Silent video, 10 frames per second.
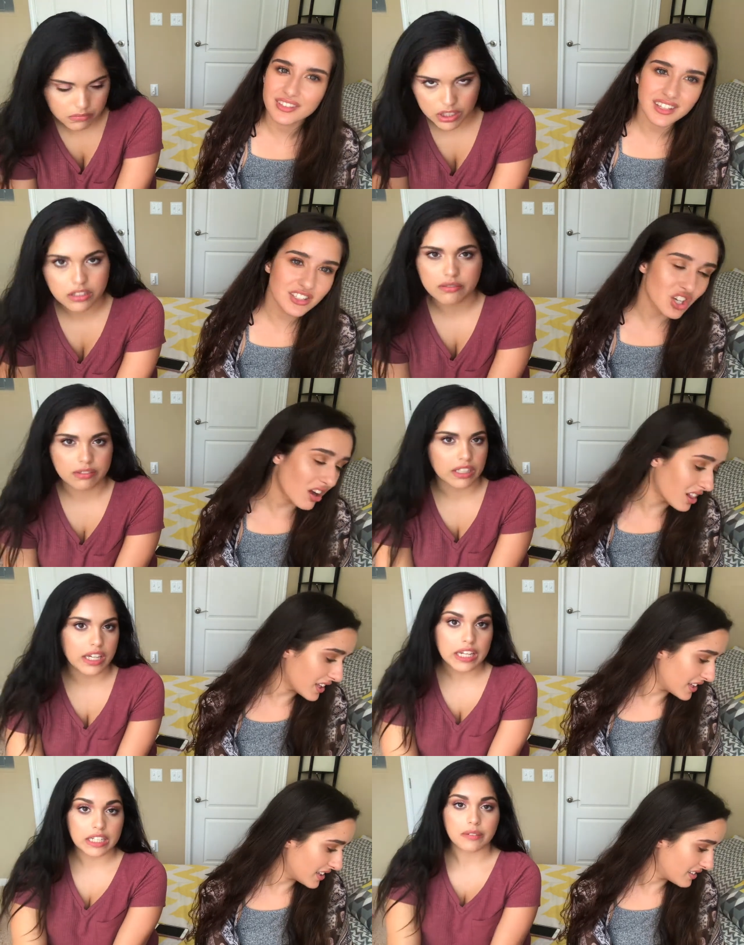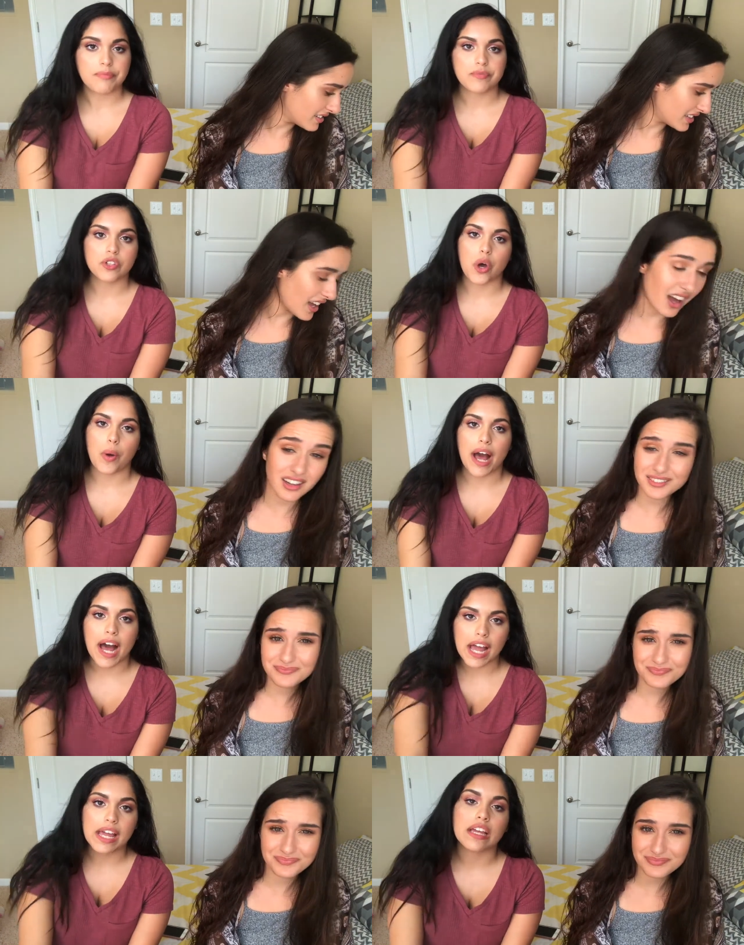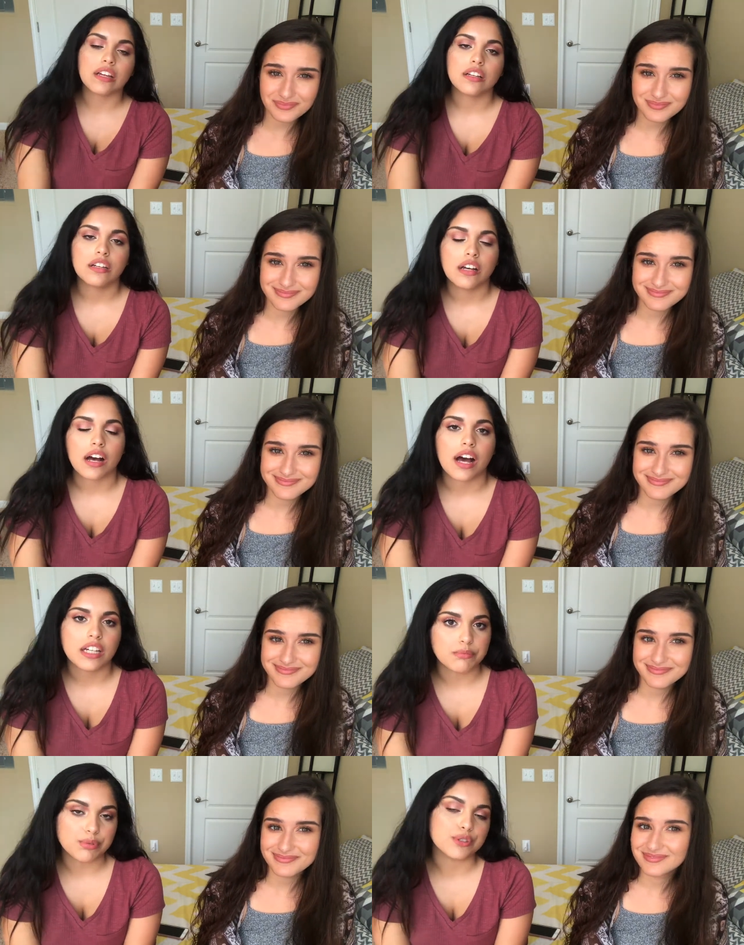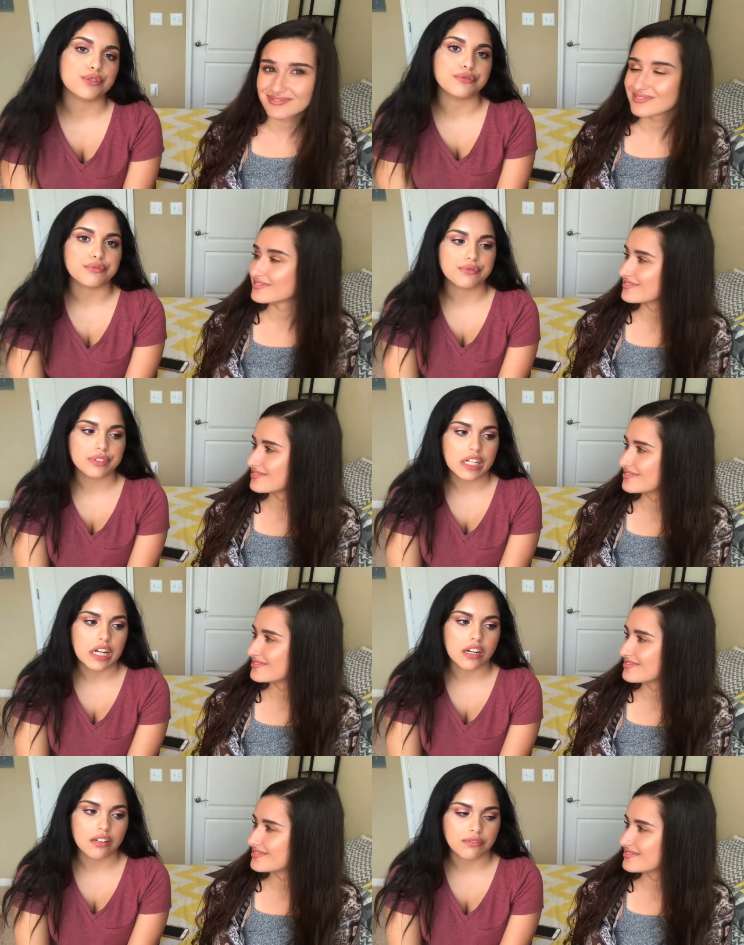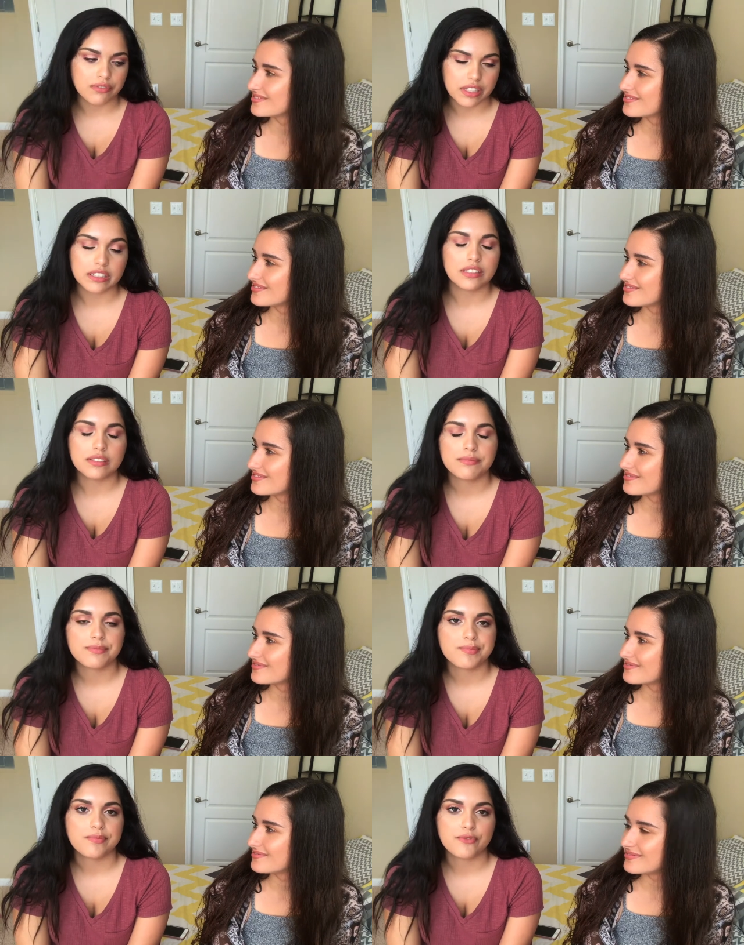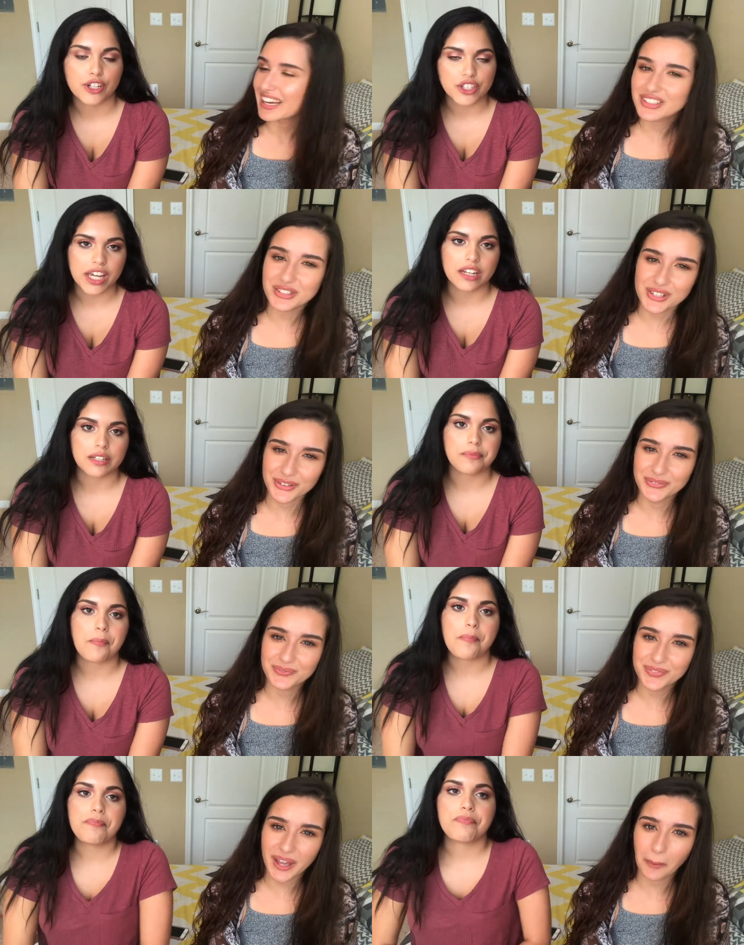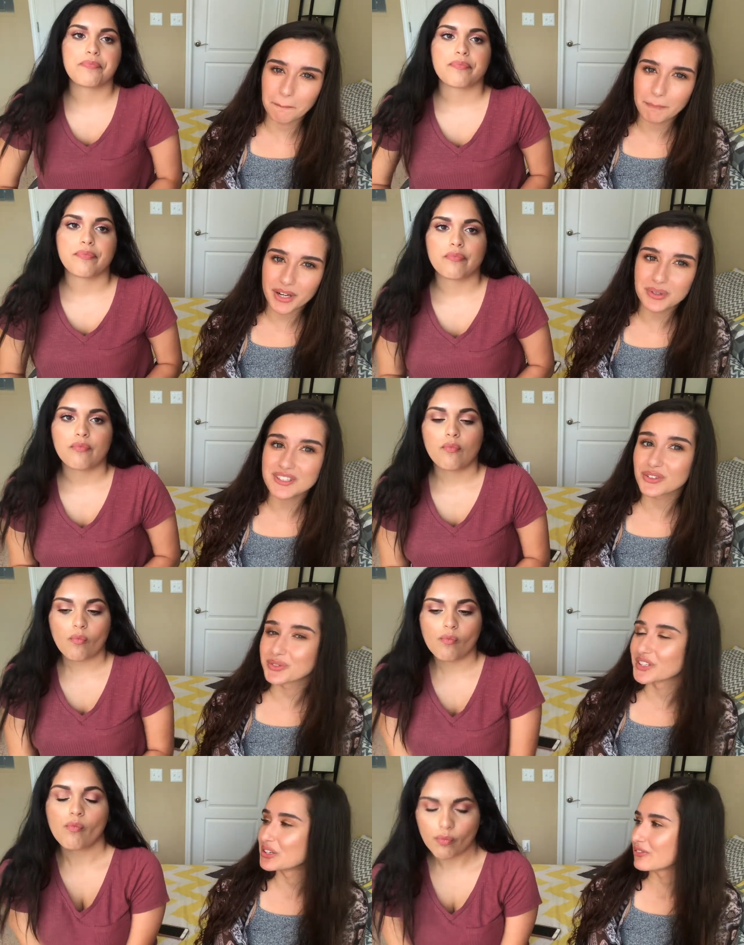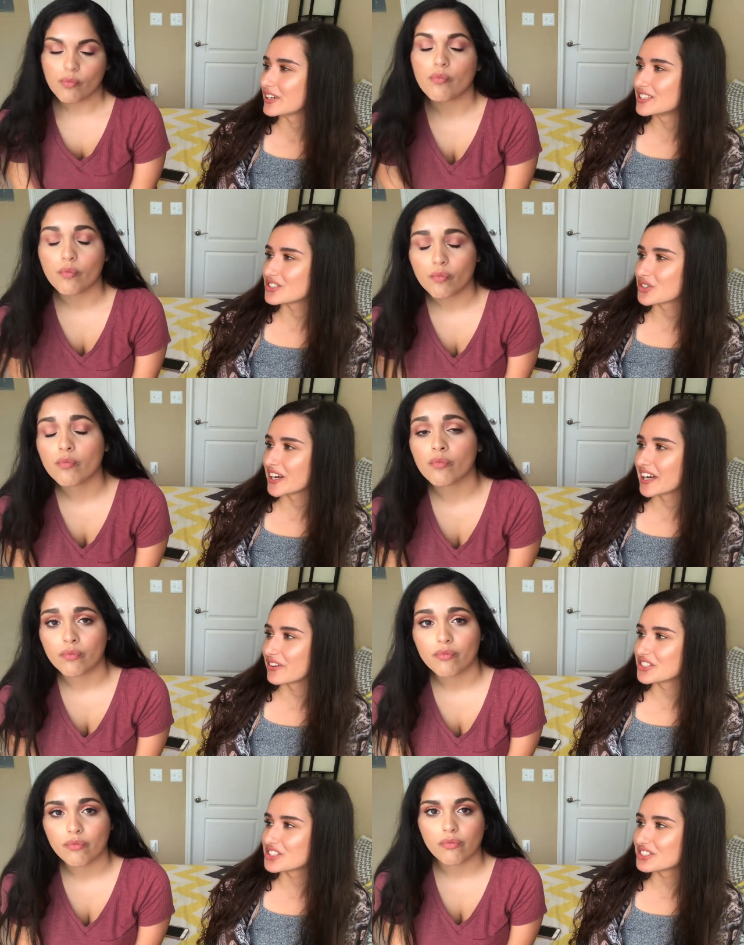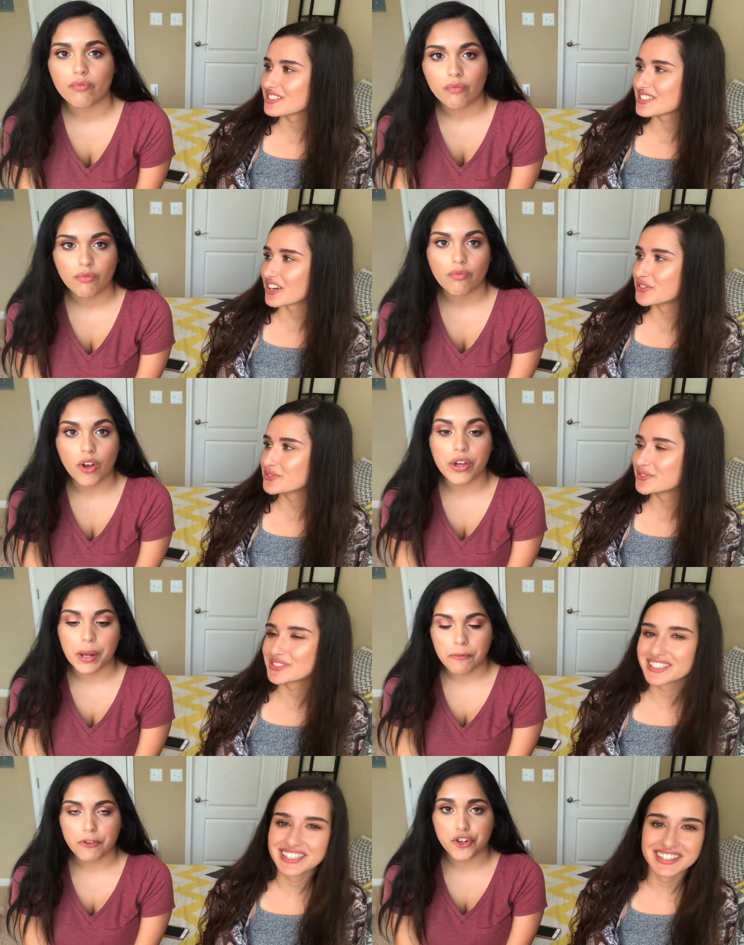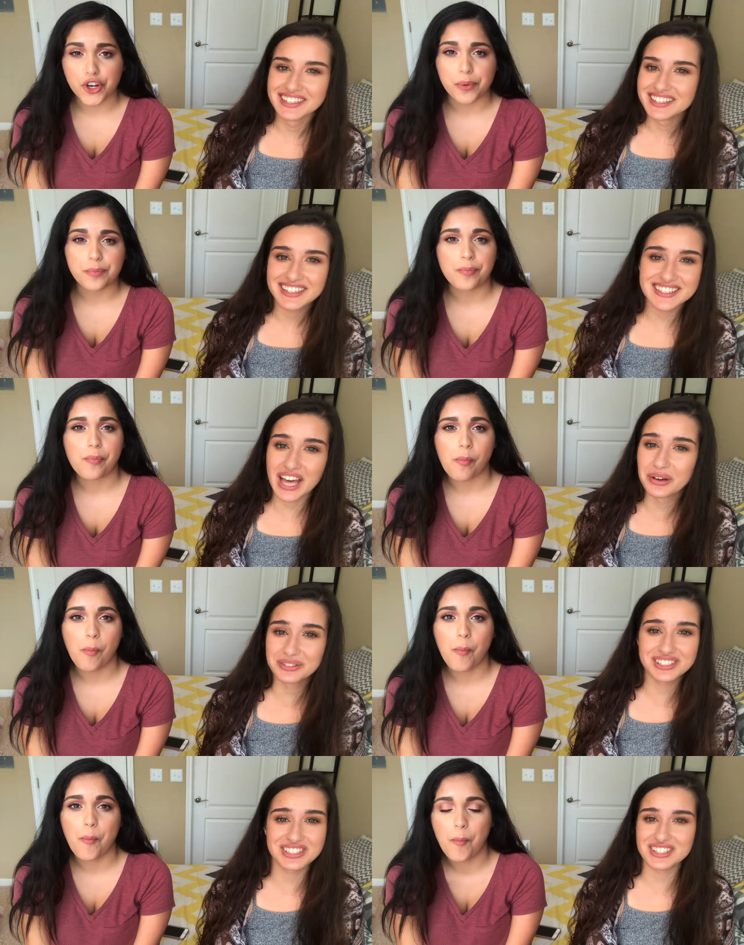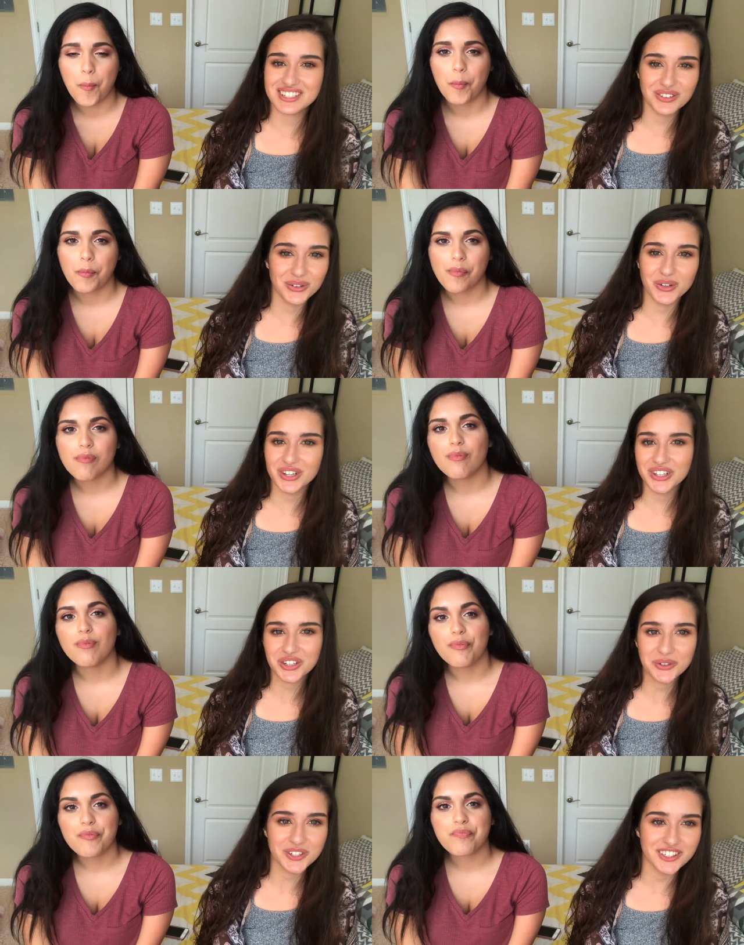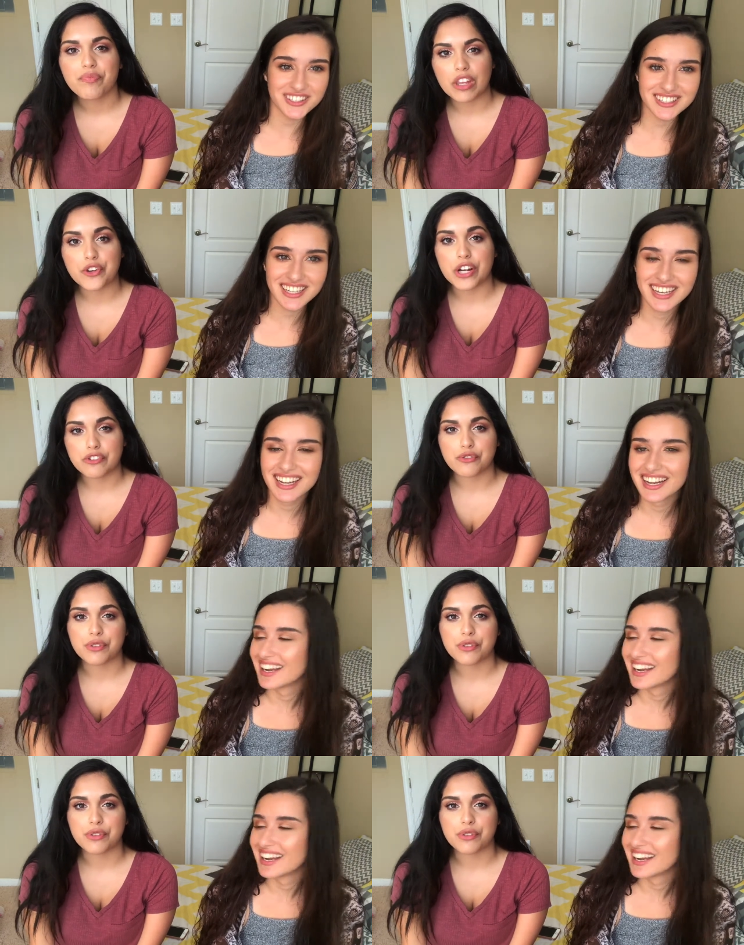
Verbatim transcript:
Speaker 1: like like chocolate. Like candy. Yeah. So I I approve of this. French I do too.
Speaker 2: Yeah, but it was still really fun to try Irish stuff. Oh yeah, for sure. Because that one's just a whole other world.
Speaker 1: The drinks were